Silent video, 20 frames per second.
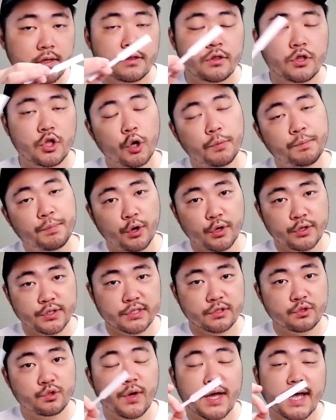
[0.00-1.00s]
No
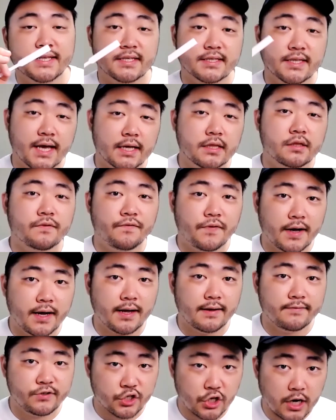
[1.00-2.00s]
person who has a
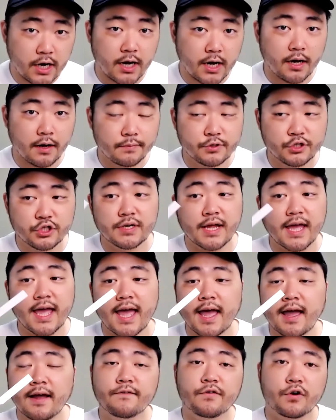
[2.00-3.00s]
9-to-5 job should
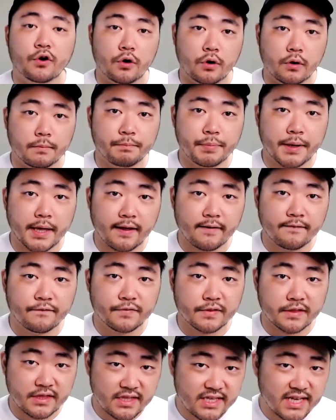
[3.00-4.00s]
ever pay
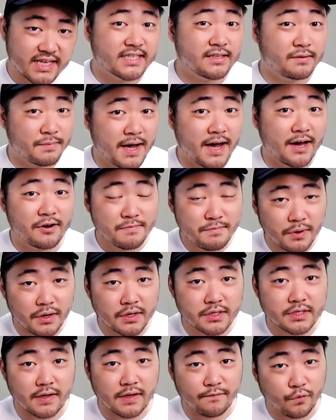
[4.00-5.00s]
this amount of
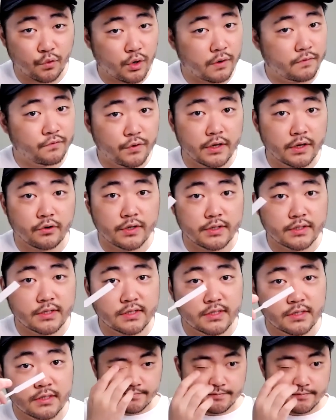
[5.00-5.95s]
money for a fragrance.